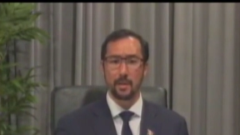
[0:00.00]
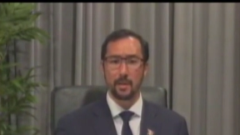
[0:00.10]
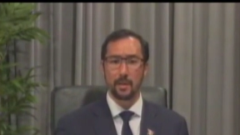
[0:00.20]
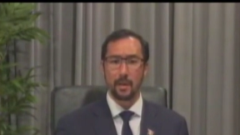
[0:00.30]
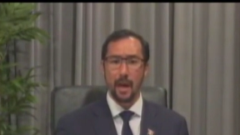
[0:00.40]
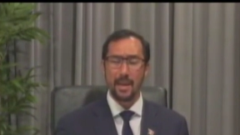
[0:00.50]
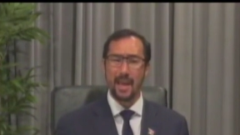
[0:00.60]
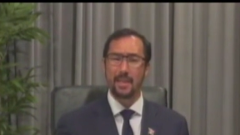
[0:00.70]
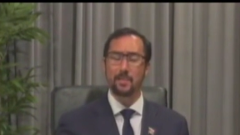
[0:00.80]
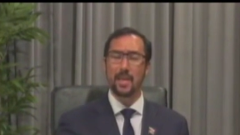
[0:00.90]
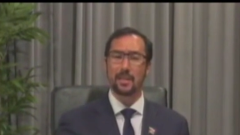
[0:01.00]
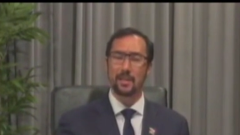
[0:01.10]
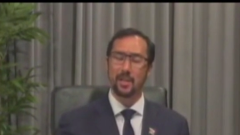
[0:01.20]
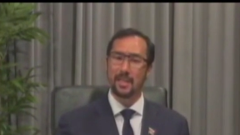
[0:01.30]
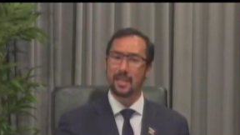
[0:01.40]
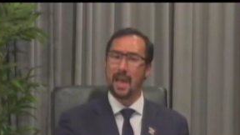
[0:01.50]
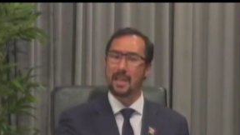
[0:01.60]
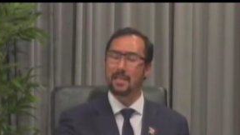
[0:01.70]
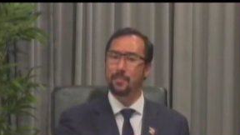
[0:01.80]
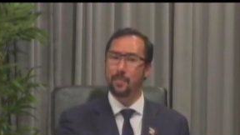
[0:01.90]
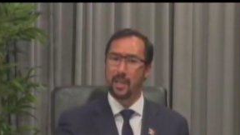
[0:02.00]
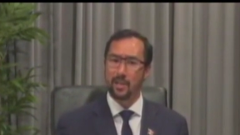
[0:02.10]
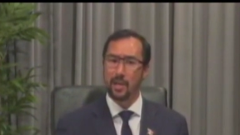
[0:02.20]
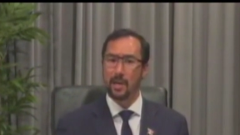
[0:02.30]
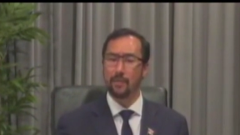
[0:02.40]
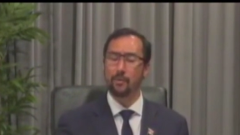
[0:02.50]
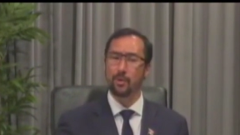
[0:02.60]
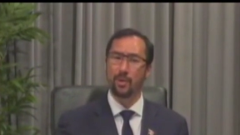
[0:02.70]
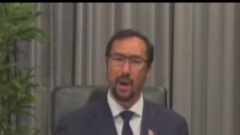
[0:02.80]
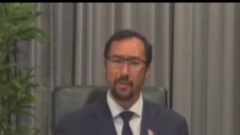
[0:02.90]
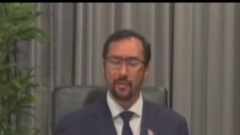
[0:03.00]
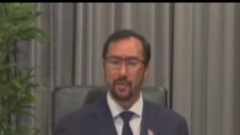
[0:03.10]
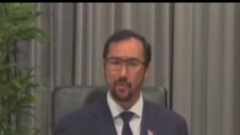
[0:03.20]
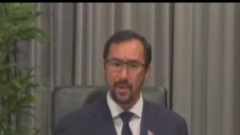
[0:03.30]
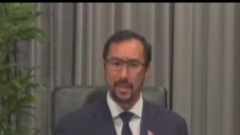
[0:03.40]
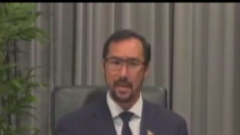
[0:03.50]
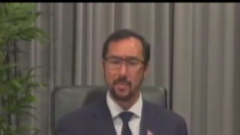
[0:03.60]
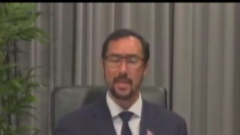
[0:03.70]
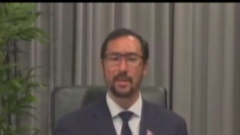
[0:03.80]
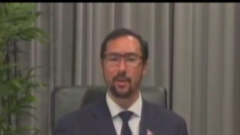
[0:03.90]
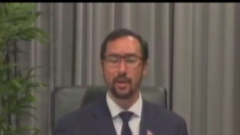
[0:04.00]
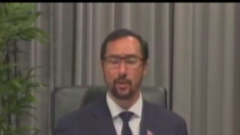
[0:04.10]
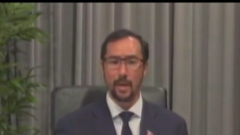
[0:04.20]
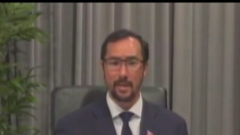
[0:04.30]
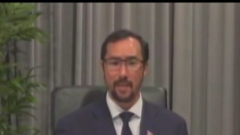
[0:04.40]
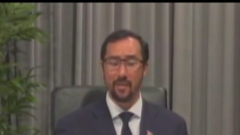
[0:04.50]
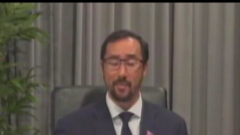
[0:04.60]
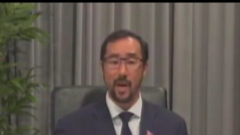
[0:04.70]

And then is being suggested that is a picture and a photograph of the recent meeting on the 27th of March.